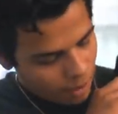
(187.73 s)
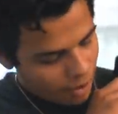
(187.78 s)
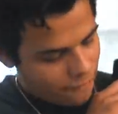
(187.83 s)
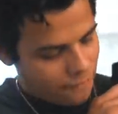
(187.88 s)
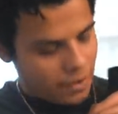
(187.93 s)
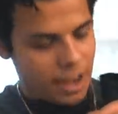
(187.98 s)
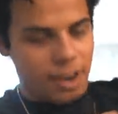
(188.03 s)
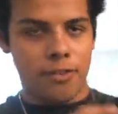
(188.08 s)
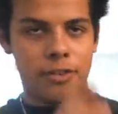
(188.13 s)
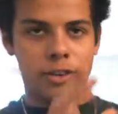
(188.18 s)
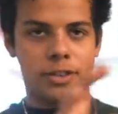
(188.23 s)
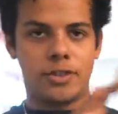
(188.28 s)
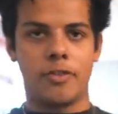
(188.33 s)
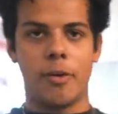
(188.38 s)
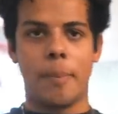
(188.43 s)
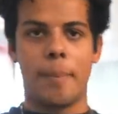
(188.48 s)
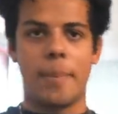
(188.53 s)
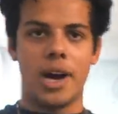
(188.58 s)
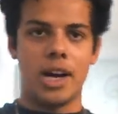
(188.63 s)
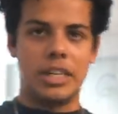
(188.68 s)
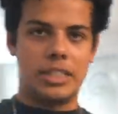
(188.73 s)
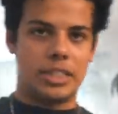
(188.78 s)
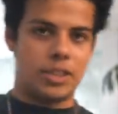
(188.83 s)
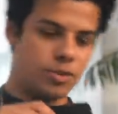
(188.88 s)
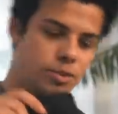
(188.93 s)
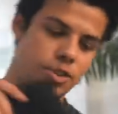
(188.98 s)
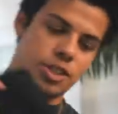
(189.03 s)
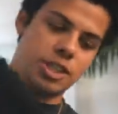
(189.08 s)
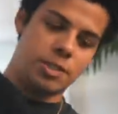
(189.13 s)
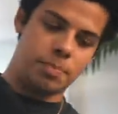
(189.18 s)
my favorites for
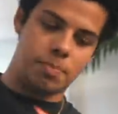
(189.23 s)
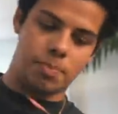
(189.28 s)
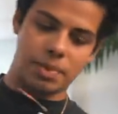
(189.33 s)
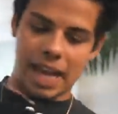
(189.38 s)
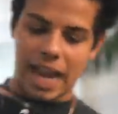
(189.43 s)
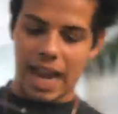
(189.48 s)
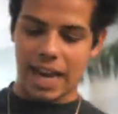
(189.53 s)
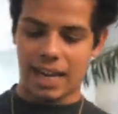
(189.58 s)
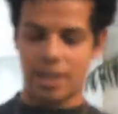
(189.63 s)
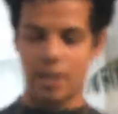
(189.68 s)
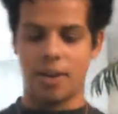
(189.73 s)
personal, just black